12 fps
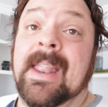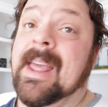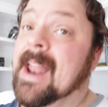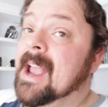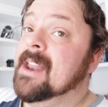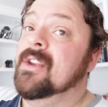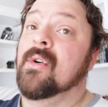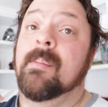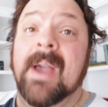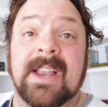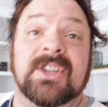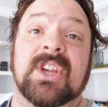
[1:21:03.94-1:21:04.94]
and then I can do a
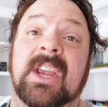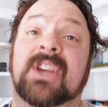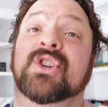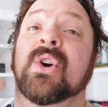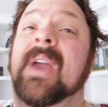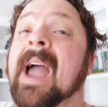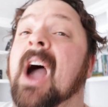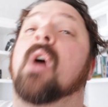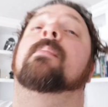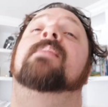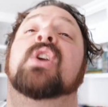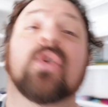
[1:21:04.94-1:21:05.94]
Benchy, show you
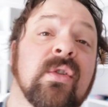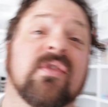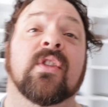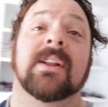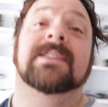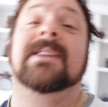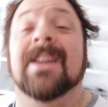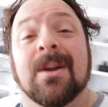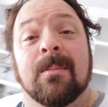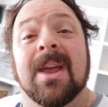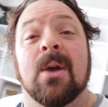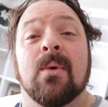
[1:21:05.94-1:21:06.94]
how beautiful it's going
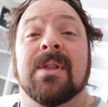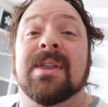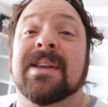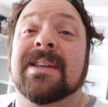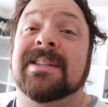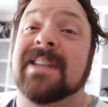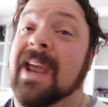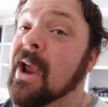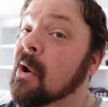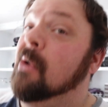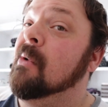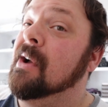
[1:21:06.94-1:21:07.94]
to be with this
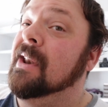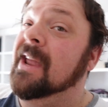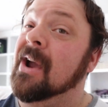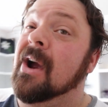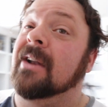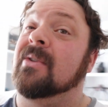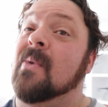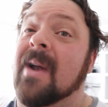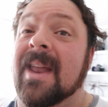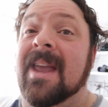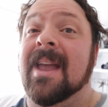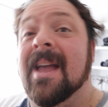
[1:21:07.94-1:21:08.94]
Eryone E R
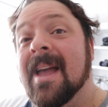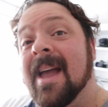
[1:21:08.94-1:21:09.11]
twenty,